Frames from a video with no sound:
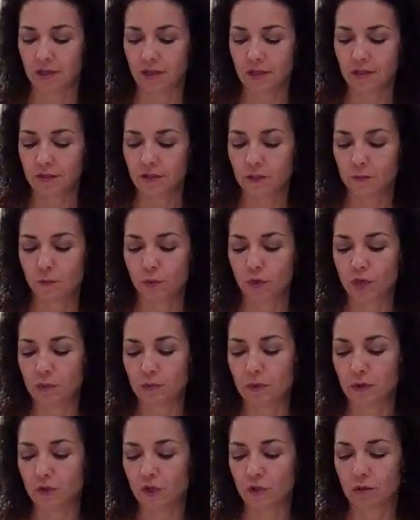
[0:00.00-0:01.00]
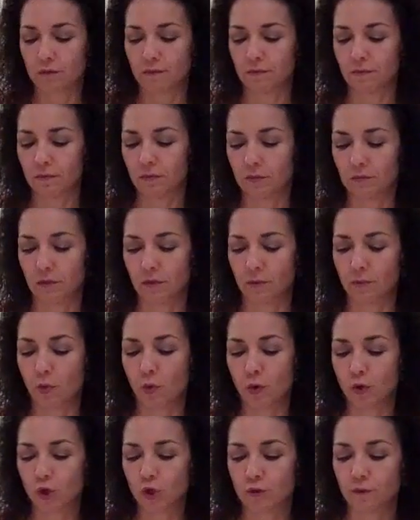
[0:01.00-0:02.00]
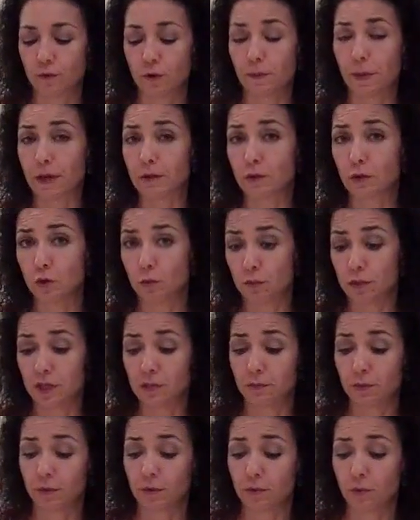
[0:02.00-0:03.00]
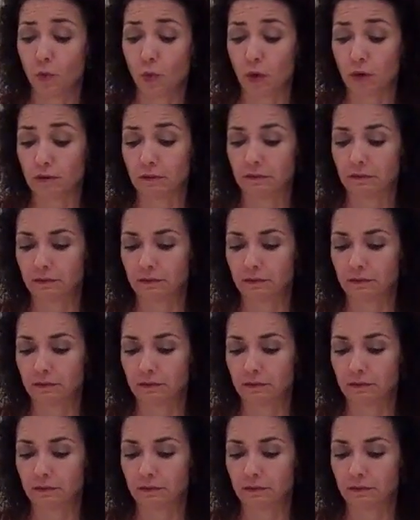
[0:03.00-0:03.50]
This is pretty much a portion for about 2 people or more.